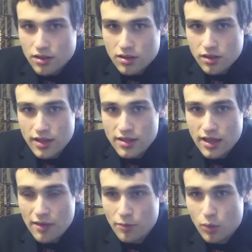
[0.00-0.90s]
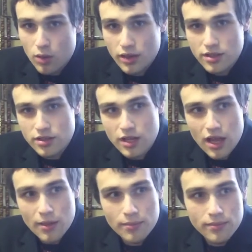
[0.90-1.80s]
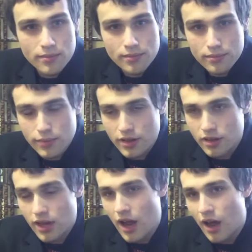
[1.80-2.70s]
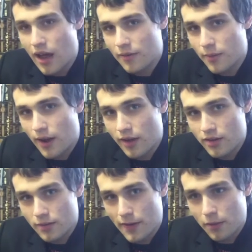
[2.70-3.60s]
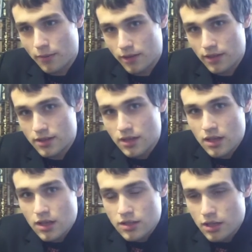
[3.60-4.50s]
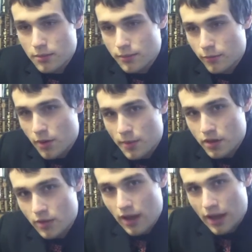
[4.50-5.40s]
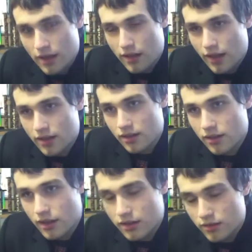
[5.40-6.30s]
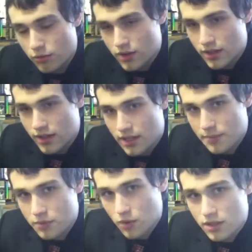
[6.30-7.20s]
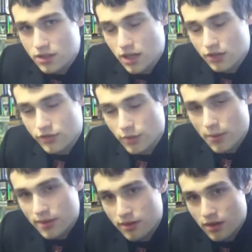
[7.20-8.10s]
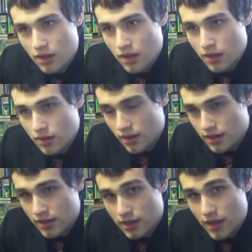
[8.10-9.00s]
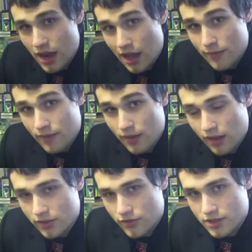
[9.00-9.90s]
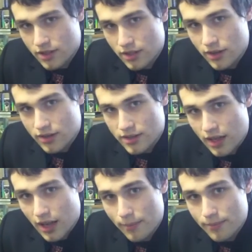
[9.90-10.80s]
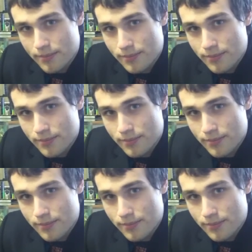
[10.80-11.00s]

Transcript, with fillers: So this gave more leisure time, but not everybody was available to this. Some women who got was the exception was country women, since they did not have electricity during this time.